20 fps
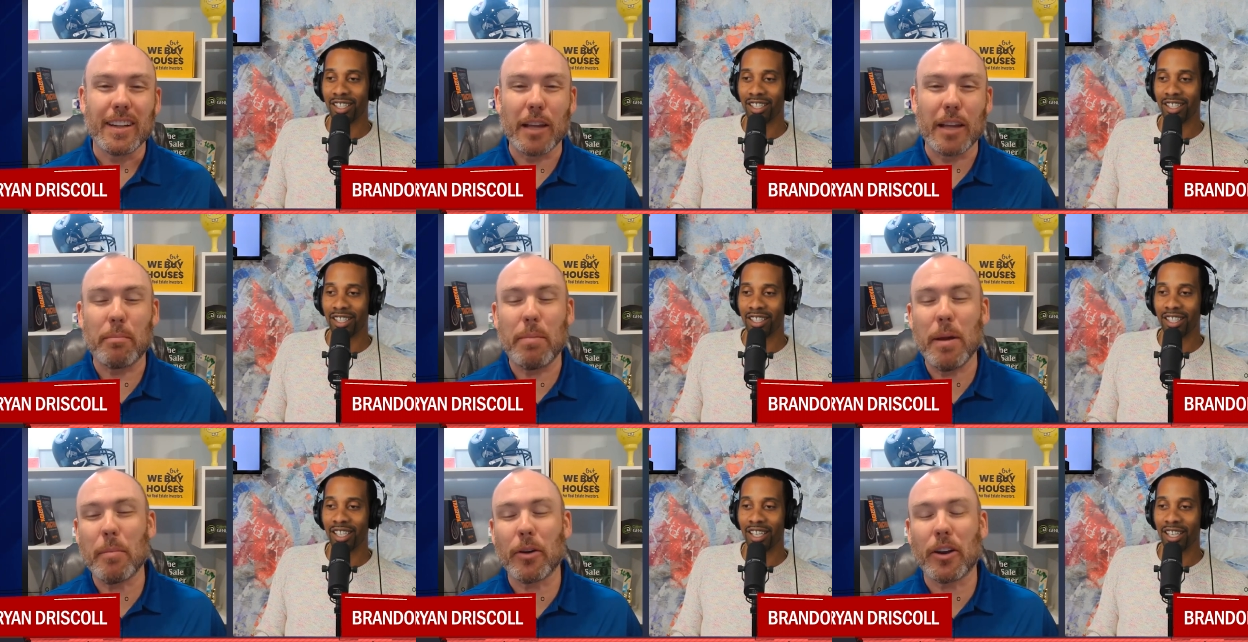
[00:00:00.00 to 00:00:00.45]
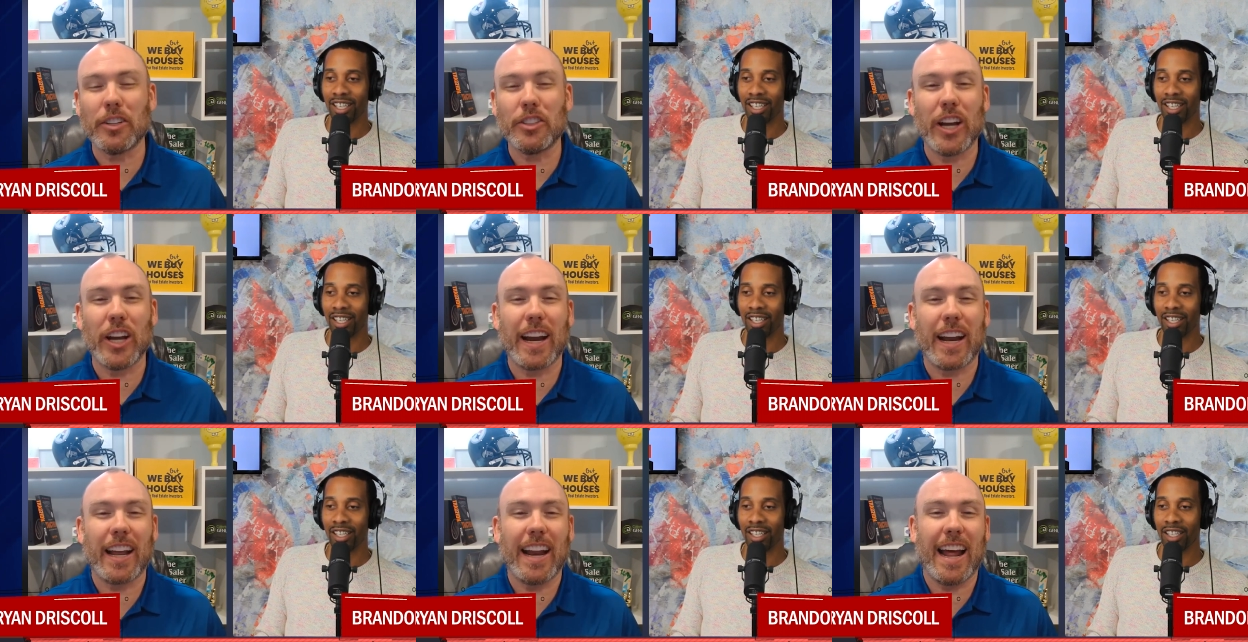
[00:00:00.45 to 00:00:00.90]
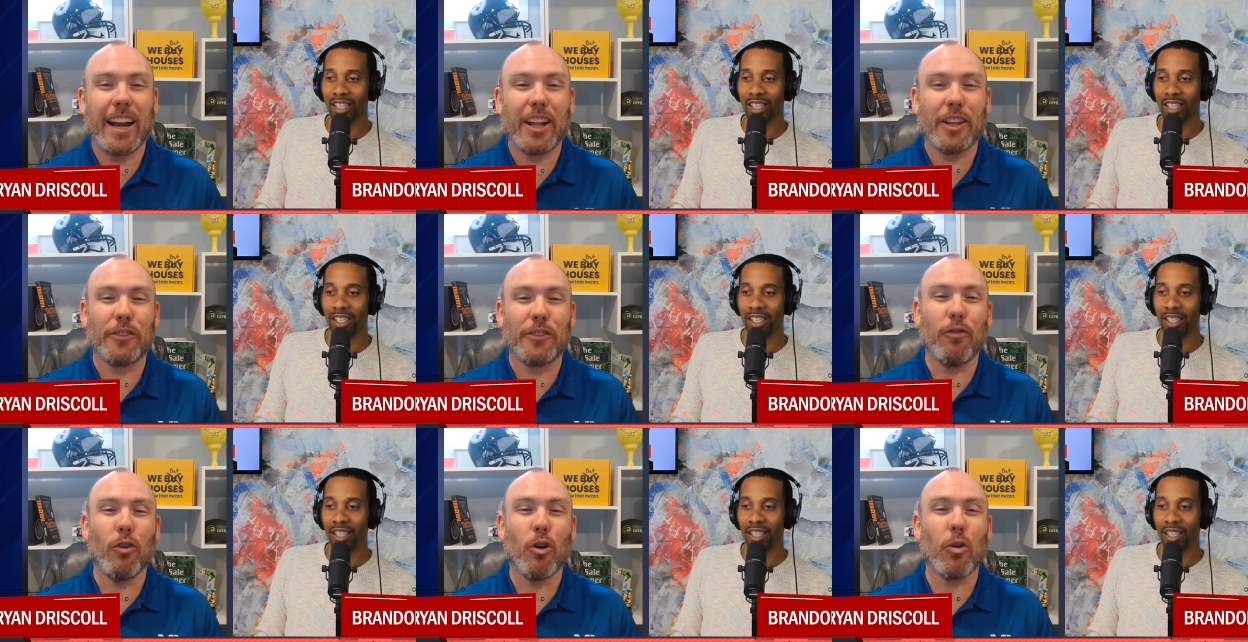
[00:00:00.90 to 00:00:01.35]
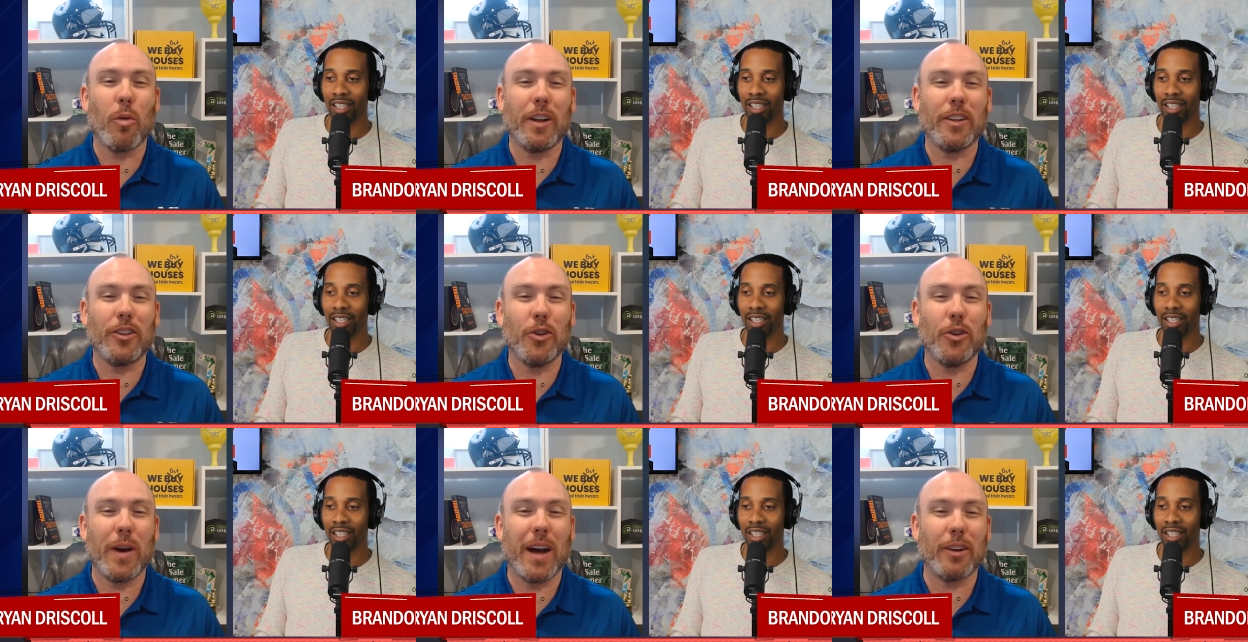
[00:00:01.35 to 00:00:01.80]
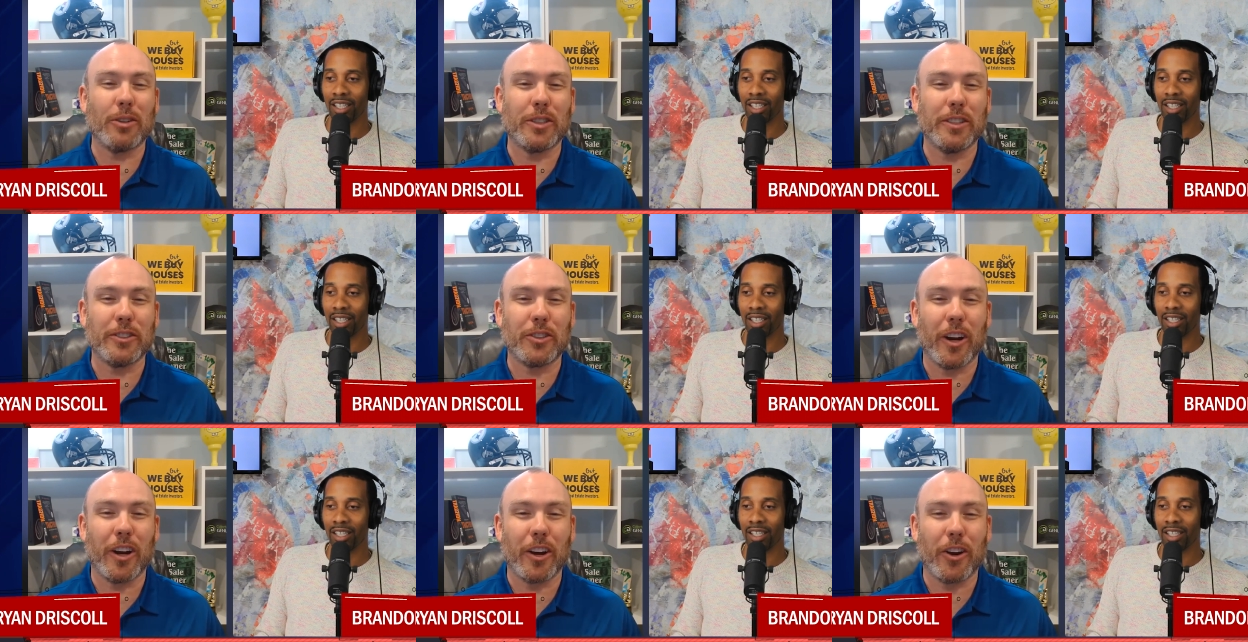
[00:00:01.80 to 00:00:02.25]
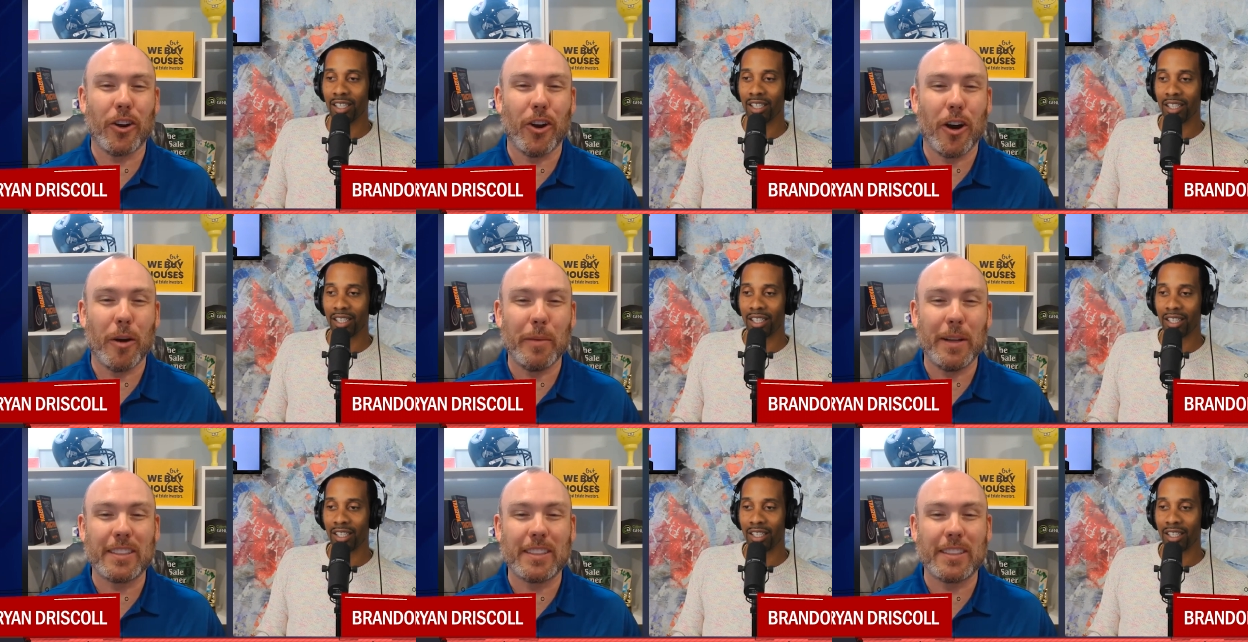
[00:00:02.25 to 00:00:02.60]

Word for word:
Speaker 1: Like yeah. people can check it out. It's 412houses.com.